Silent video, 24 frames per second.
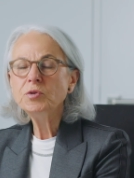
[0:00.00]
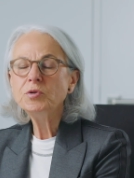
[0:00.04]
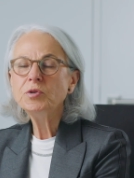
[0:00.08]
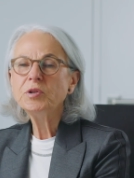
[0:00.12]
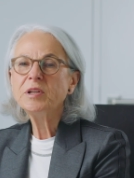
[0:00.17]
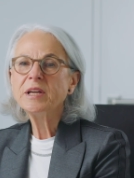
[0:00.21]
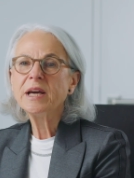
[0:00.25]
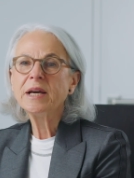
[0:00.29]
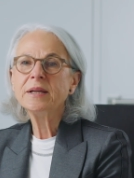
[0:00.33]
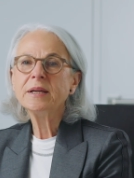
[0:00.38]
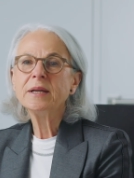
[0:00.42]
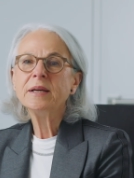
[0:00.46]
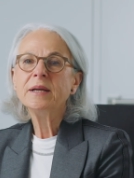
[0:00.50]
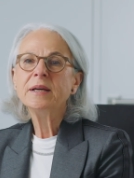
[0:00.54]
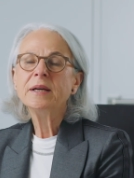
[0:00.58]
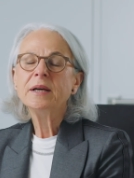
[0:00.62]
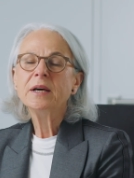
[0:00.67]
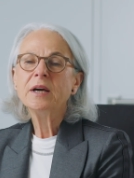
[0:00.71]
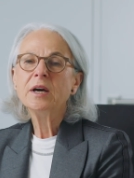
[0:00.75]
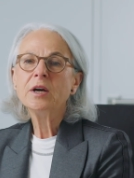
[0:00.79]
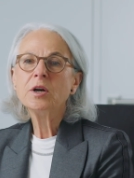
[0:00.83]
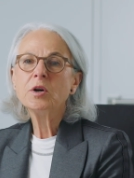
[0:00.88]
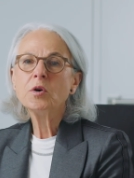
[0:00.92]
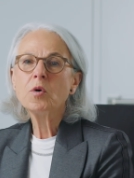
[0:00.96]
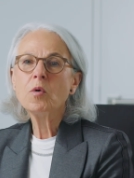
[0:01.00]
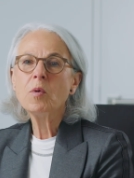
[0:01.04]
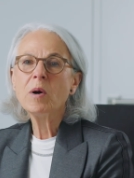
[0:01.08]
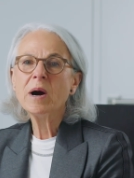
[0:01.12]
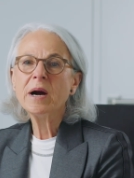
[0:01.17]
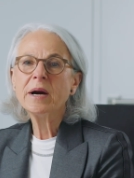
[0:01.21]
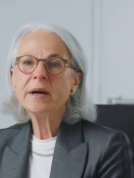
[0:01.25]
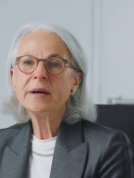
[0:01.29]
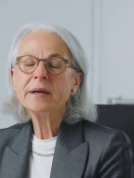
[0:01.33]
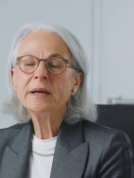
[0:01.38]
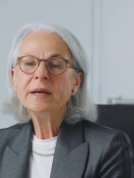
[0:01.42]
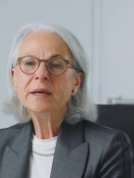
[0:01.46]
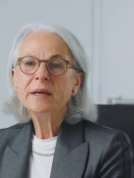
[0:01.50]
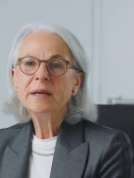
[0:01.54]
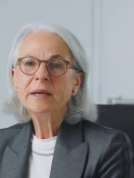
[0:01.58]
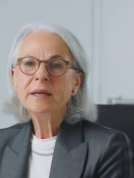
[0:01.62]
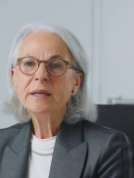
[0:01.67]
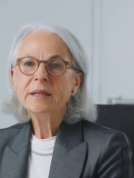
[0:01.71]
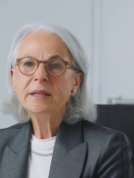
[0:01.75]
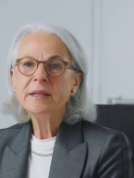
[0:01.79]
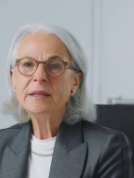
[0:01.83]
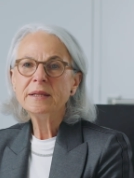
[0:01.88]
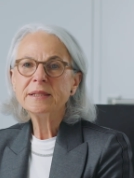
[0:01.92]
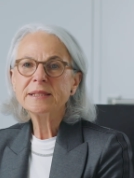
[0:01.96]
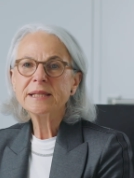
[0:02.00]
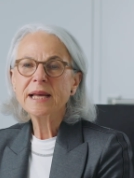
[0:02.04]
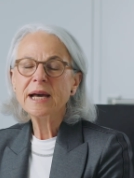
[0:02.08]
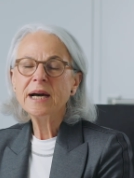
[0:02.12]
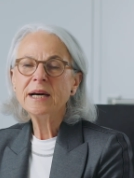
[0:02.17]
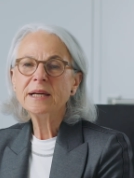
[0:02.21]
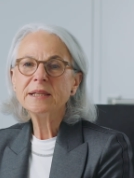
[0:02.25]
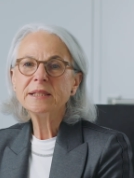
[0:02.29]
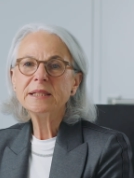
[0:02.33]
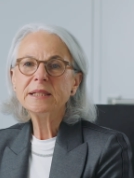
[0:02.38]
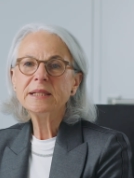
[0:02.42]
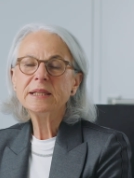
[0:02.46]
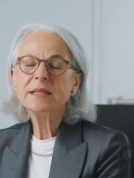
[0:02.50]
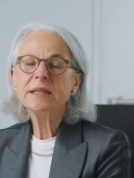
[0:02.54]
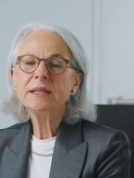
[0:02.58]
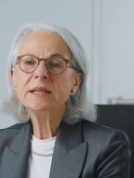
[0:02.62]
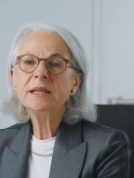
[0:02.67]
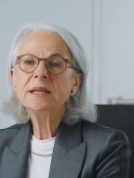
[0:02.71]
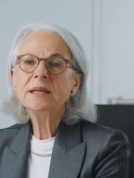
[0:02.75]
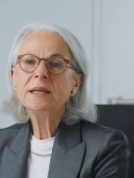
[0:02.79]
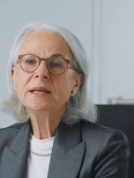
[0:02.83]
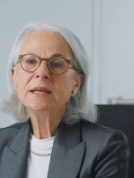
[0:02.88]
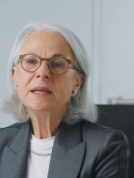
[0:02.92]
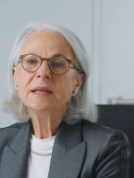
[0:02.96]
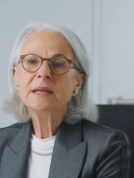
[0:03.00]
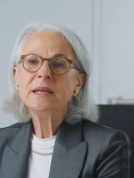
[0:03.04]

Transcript: You can acquire this article